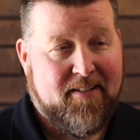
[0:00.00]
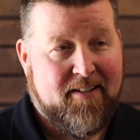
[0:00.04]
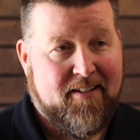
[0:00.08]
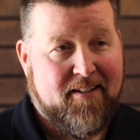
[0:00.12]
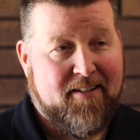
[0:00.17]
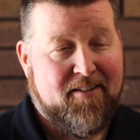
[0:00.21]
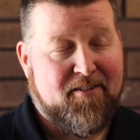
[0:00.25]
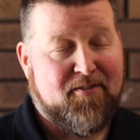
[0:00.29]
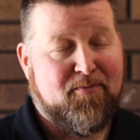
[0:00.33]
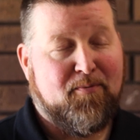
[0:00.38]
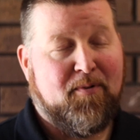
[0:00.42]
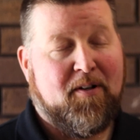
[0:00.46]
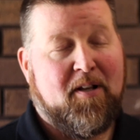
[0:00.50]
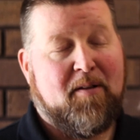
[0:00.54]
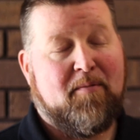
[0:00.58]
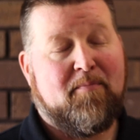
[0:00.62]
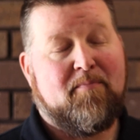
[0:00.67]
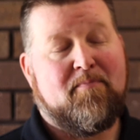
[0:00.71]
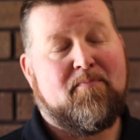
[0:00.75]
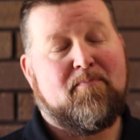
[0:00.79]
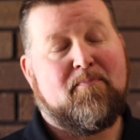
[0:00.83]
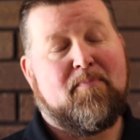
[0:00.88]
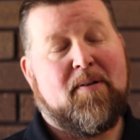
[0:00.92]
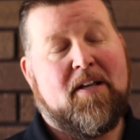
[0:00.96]
is when a
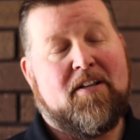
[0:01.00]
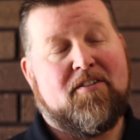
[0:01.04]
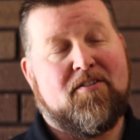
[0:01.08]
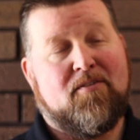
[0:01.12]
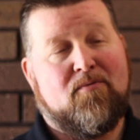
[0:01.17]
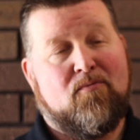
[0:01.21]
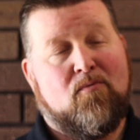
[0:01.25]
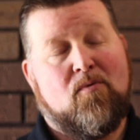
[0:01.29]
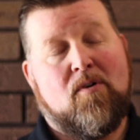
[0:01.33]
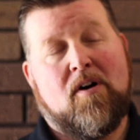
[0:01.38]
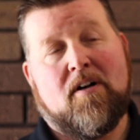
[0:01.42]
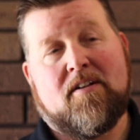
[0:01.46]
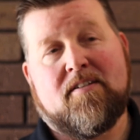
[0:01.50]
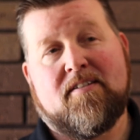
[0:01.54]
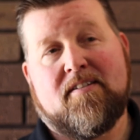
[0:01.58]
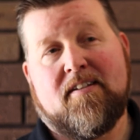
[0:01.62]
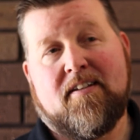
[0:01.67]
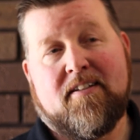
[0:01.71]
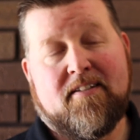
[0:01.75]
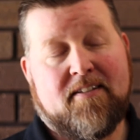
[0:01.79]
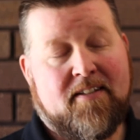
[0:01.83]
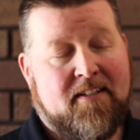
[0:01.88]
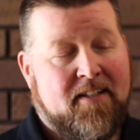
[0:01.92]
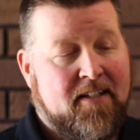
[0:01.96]
patient walks
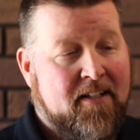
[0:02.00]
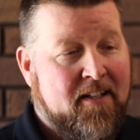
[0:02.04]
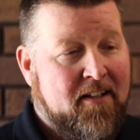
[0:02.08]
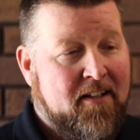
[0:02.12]
in